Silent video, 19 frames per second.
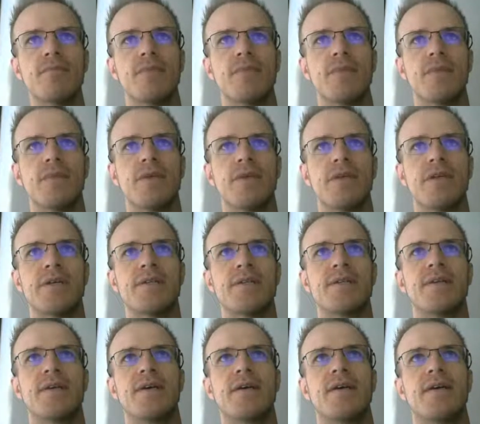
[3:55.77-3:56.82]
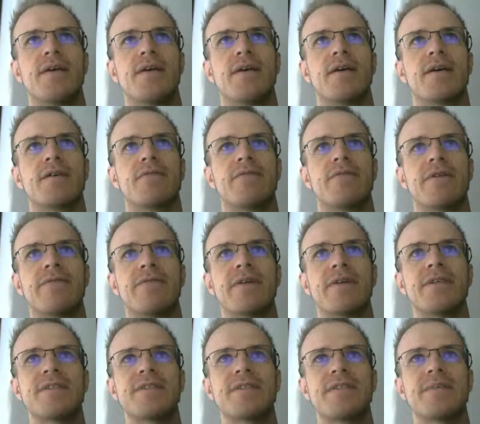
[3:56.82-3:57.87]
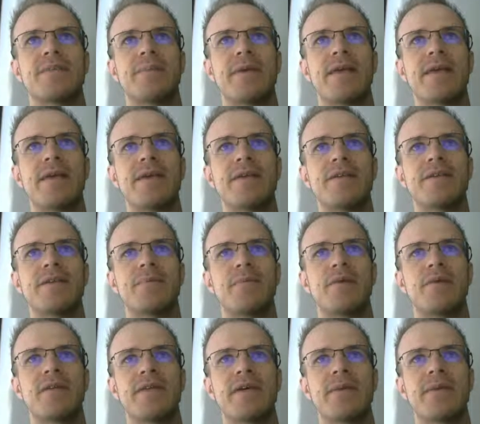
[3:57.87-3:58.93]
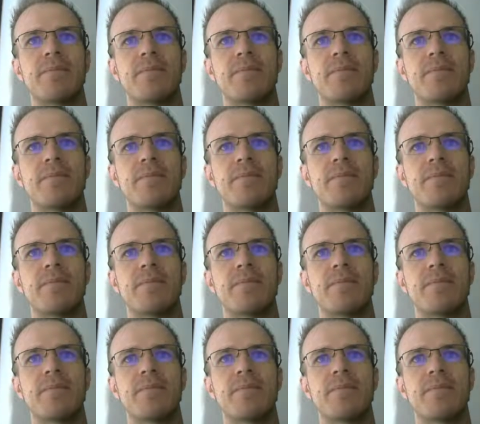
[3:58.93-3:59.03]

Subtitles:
Here it is. Refresh this page, pull up